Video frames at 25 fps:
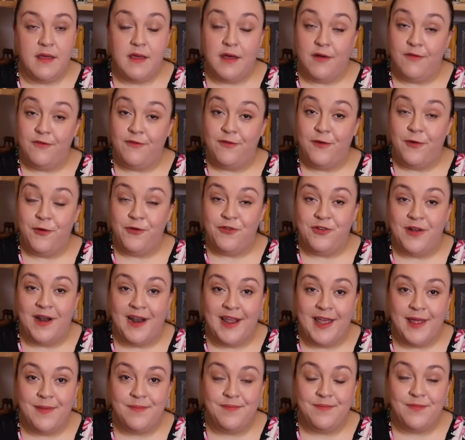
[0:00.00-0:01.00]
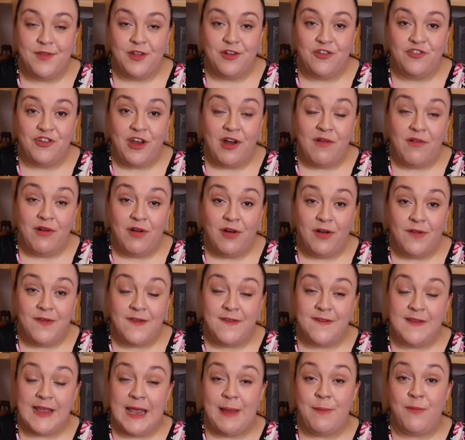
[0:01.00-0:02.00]
Unfortunately, Gerard
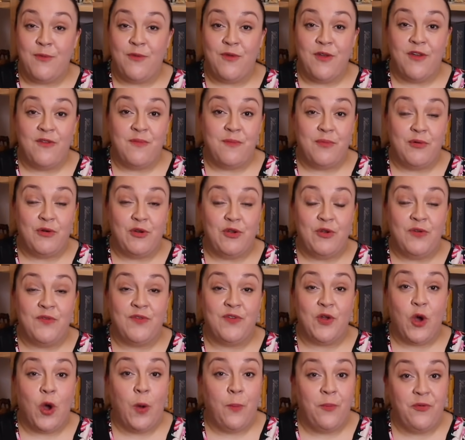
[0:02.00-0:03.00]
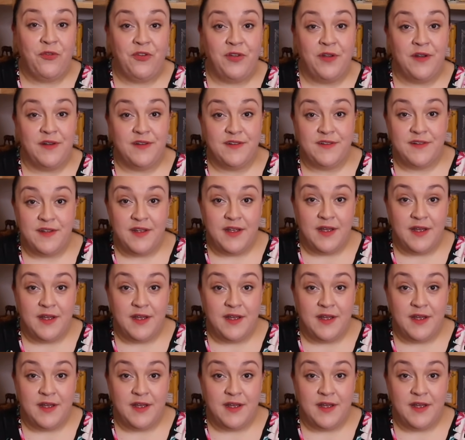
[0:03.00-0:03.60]
seems to have proved obstinate